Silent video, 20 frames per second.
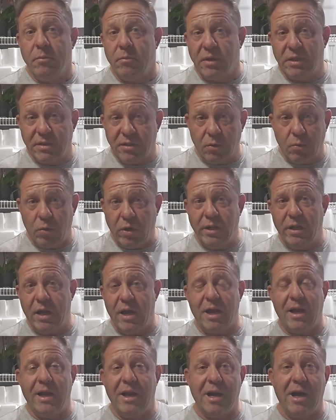until one
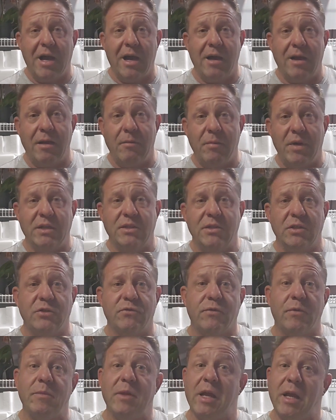day I got a message
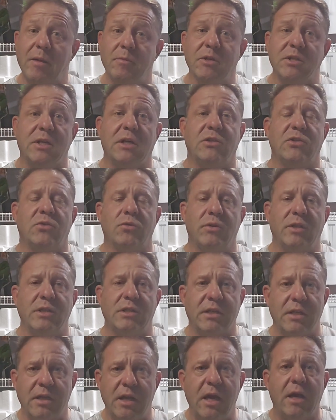from the Amazon store. They
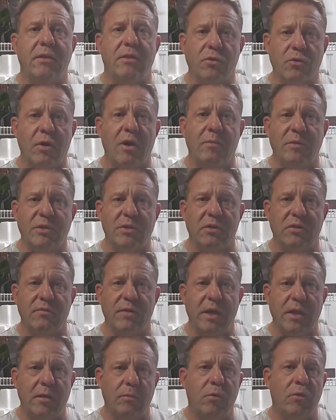said, yeah, the grommets are
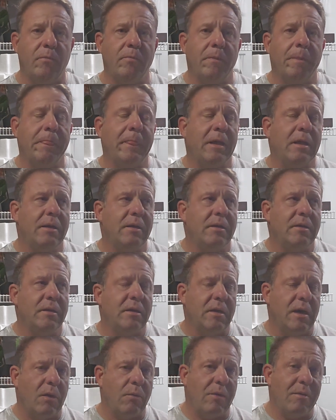available.
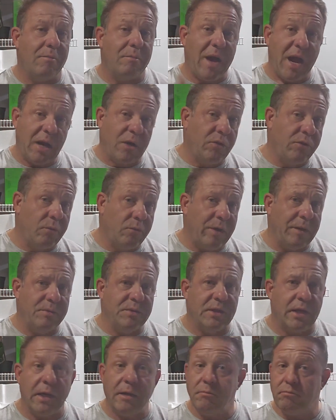I went back on the
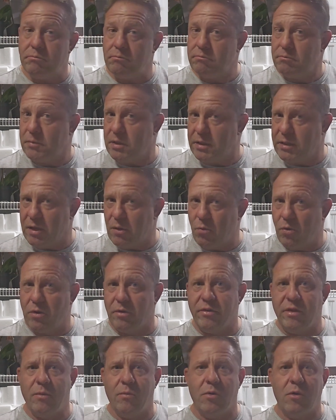website and they
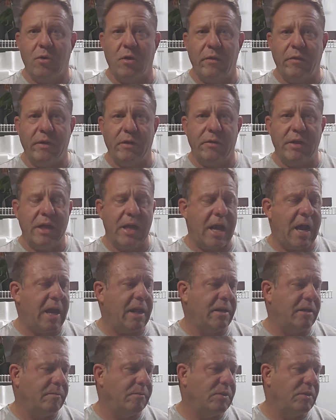were on there. They
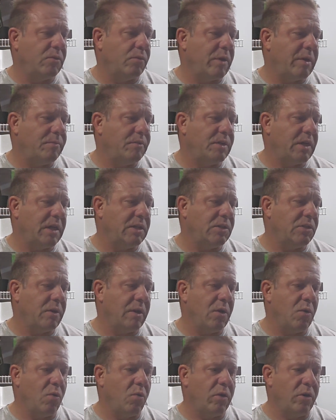added them to the website. So
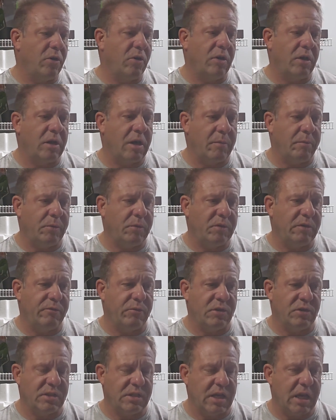I ordered a couple
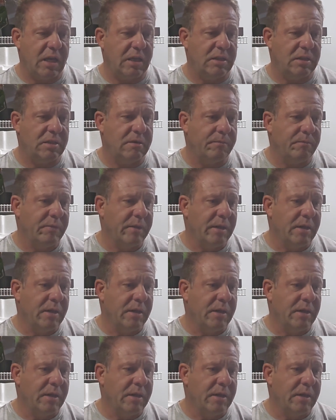different sets